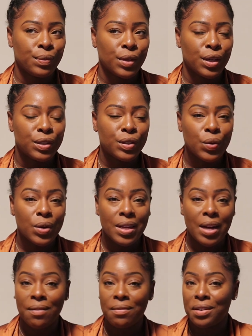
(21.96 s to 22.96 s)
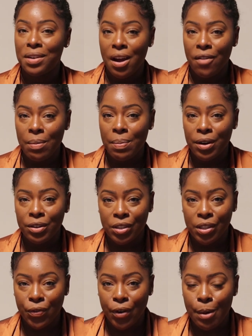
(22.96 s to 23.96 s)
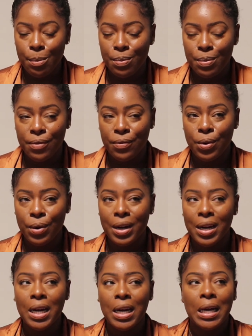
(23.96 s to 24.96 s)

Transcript: store that I've never purchased from before.